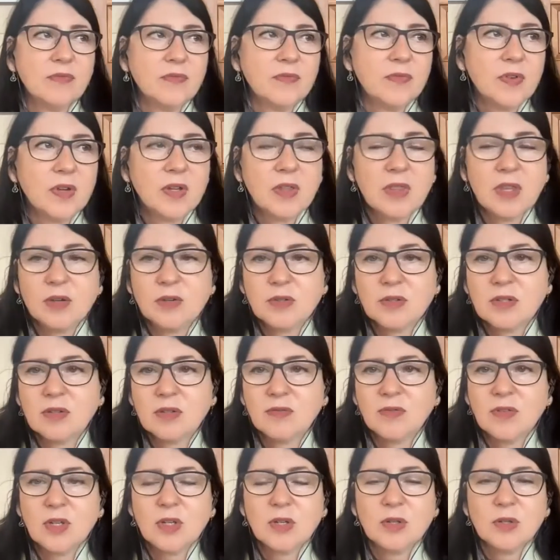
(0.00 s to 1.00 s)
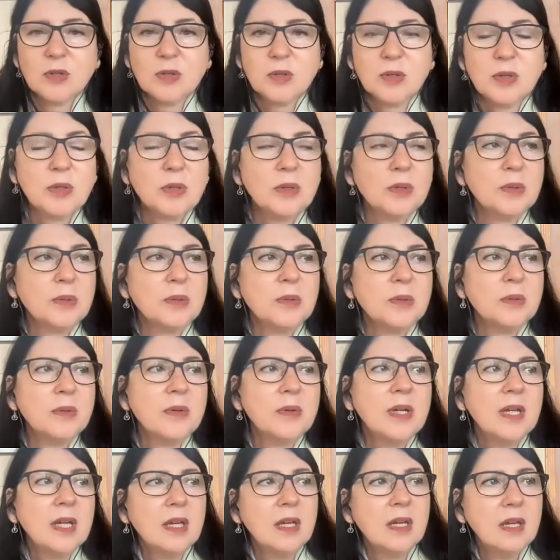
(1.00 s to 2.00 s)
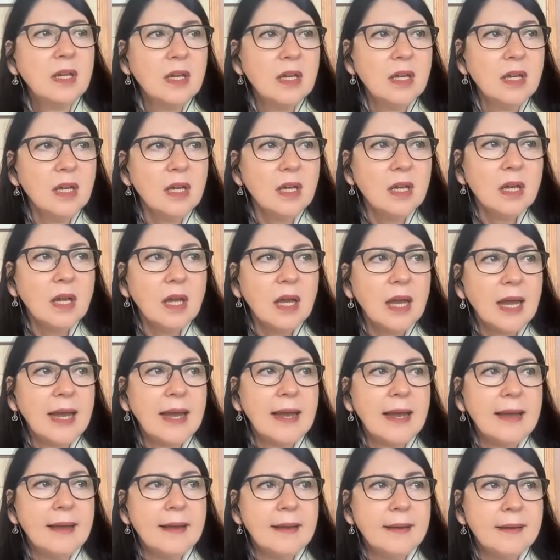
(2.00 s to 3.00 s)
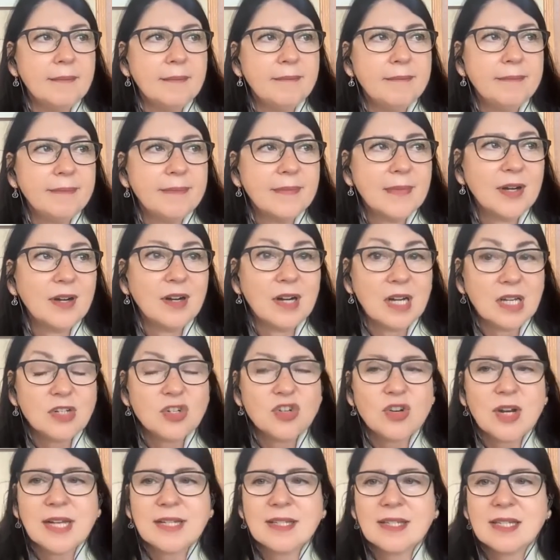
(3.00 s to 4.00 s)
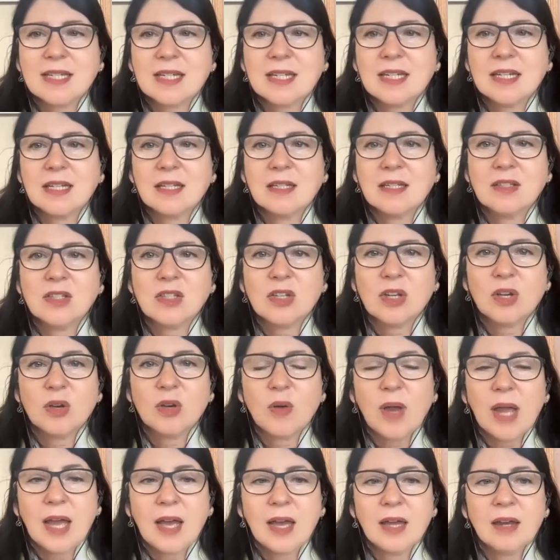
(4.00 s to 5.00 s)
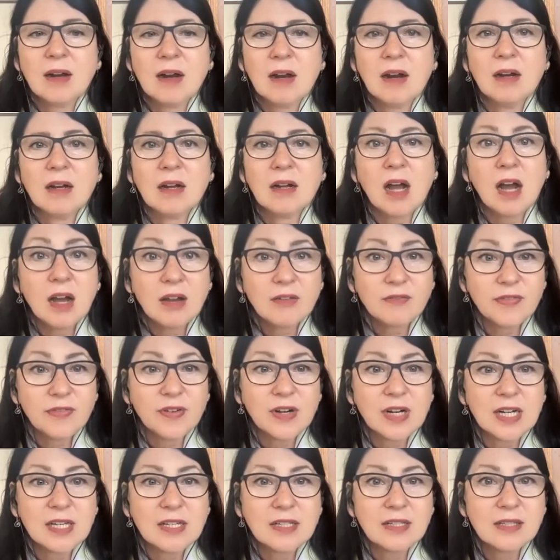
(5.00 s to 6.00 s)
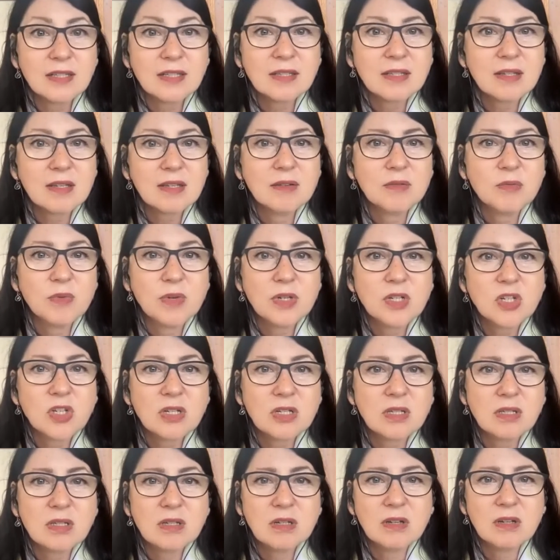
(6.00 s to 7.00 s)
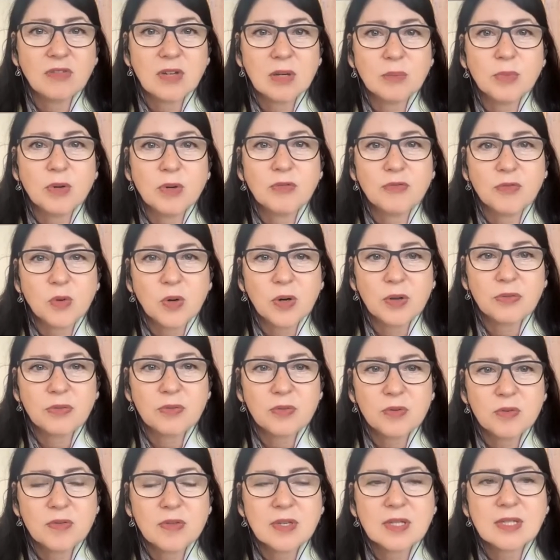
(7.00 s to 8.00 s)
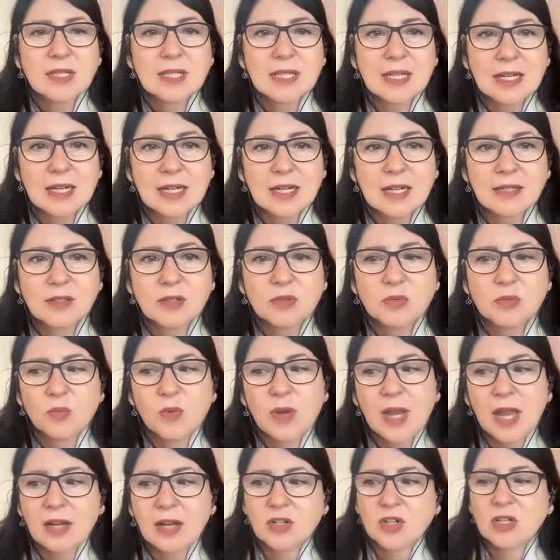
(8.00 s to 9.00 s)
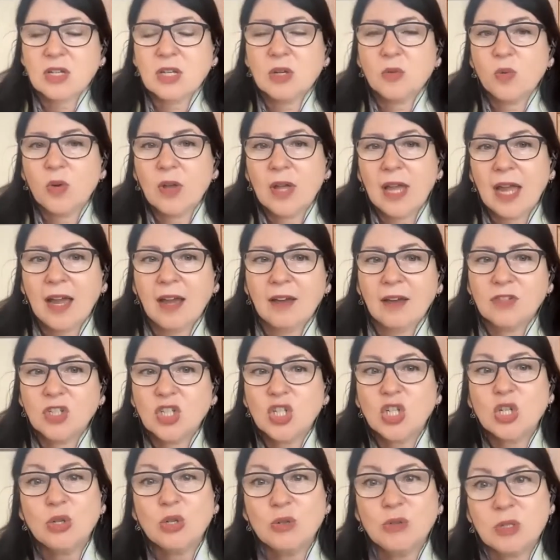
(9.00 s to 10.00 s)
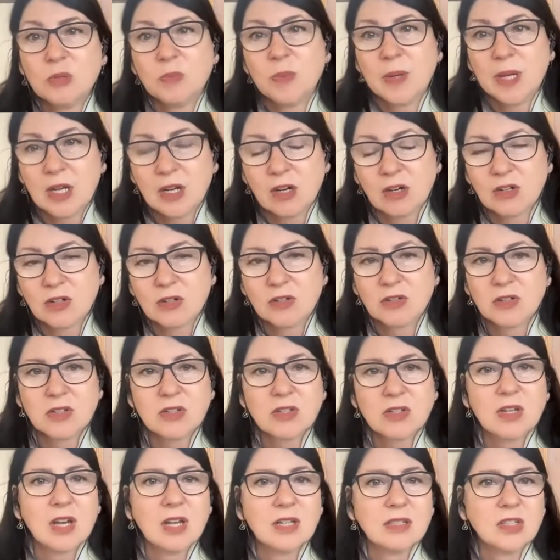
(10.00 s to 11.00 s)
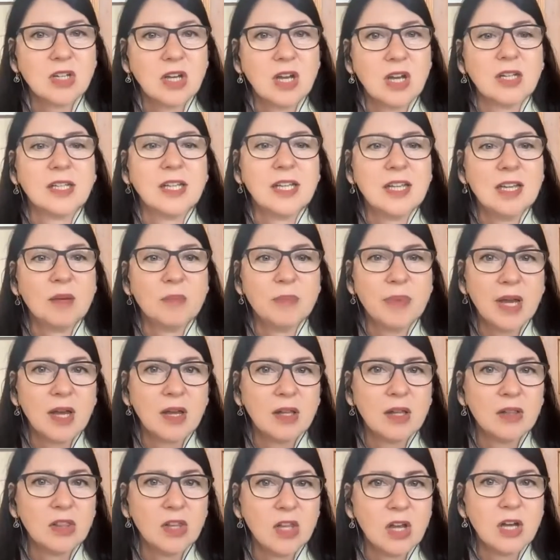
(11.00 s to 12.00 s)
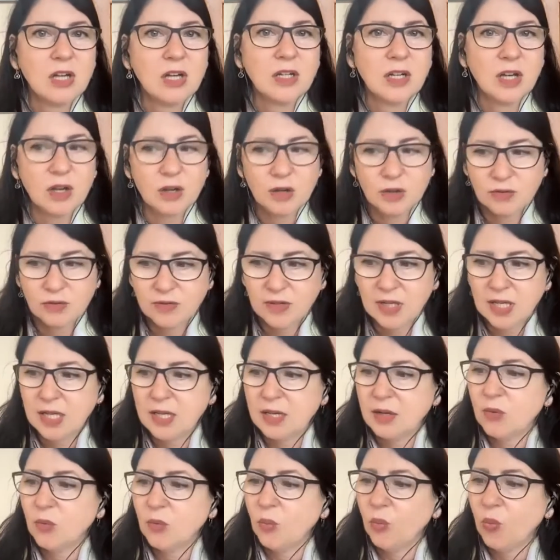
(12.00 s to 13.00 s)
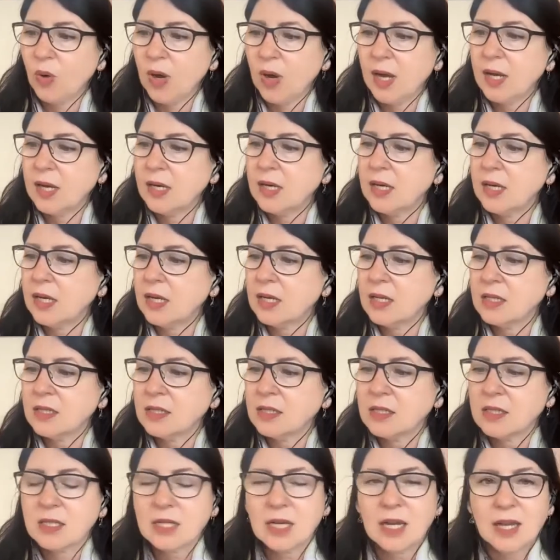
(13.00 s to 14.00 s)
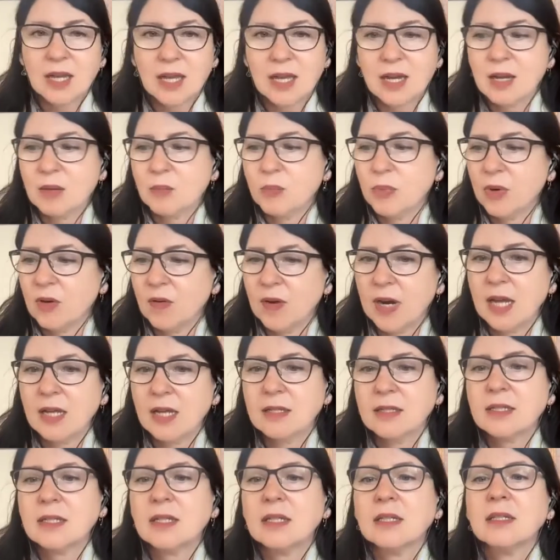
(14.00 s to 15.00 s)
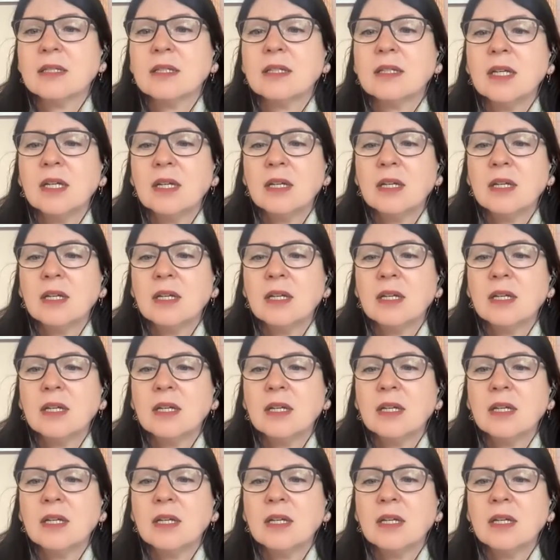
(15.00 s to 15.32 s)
for those of you who are interested. So at our conference, which is November 4th through the 6th, we actually will have 2 speakers talking about long COVID. One is Diana Berendt, and